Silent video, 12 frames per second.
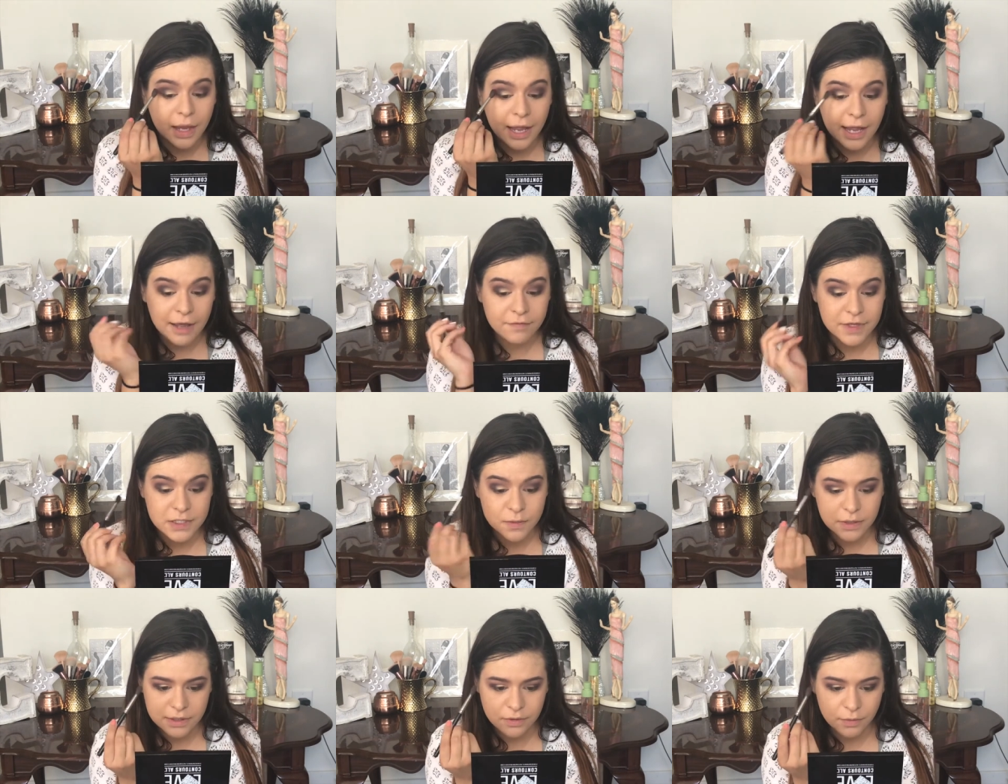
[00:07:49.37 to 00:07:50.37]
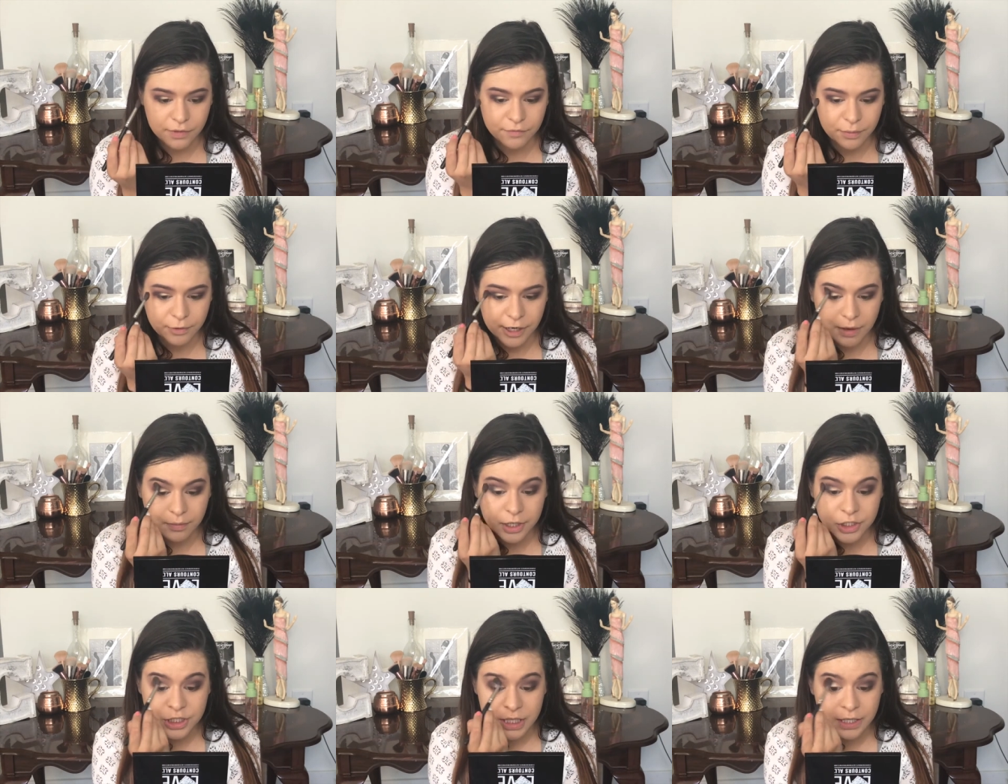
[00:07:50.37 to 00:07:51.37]
I have this one and the one from Crown
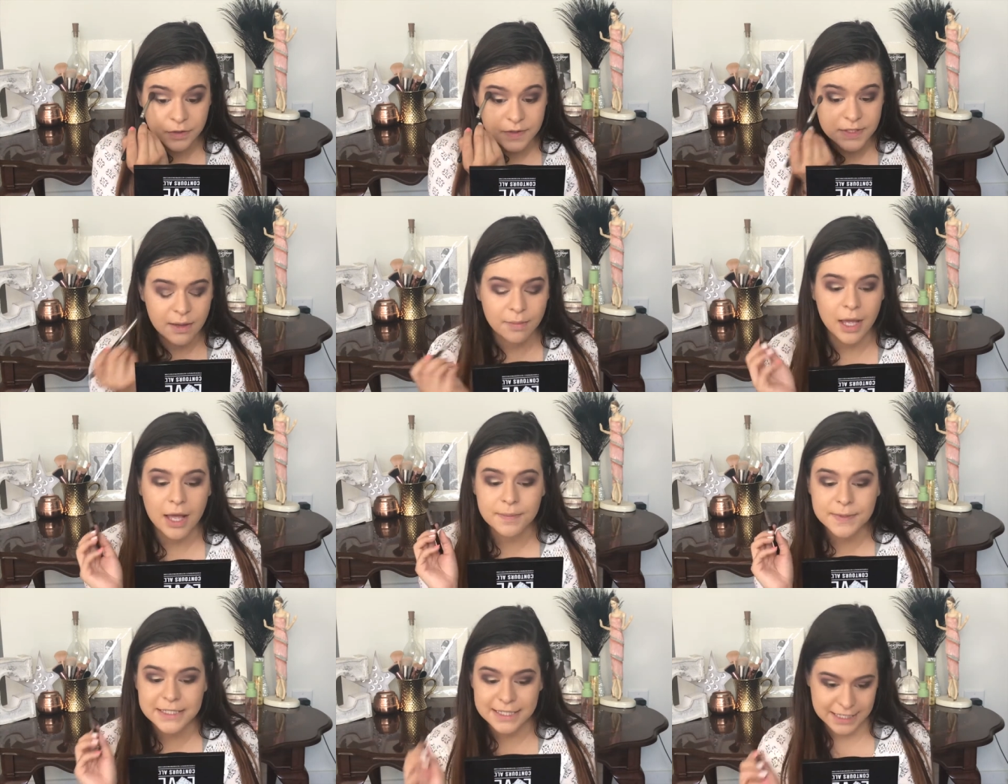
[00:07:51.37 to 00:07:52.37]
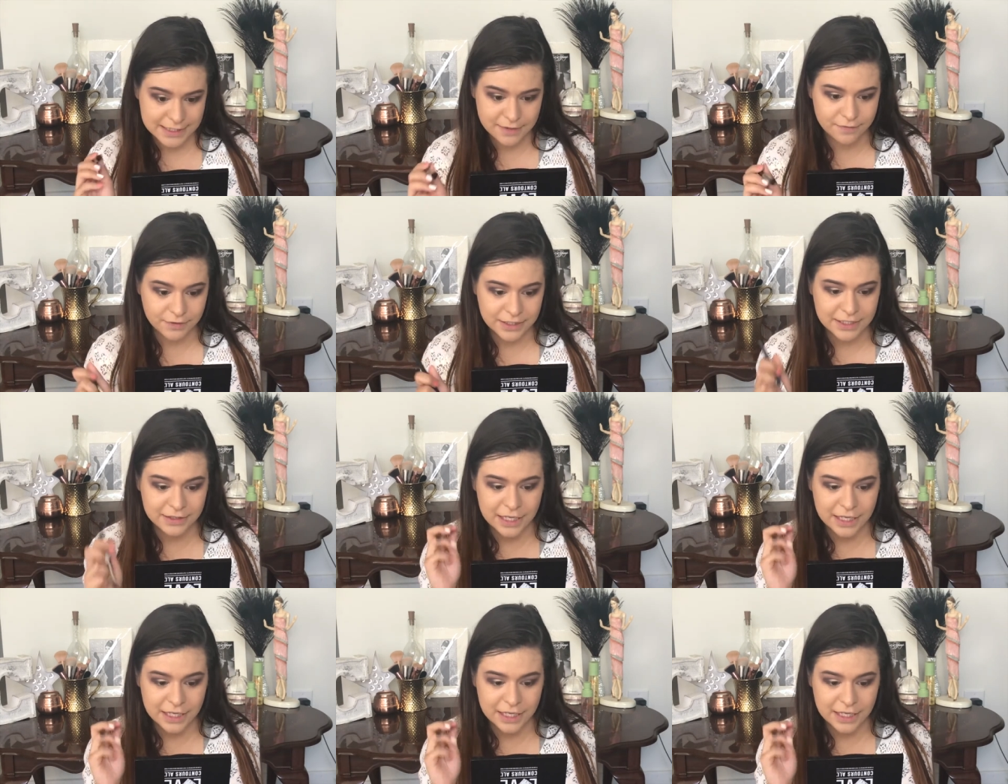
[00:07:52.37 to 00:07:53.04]
Brush, and I use them obsessively.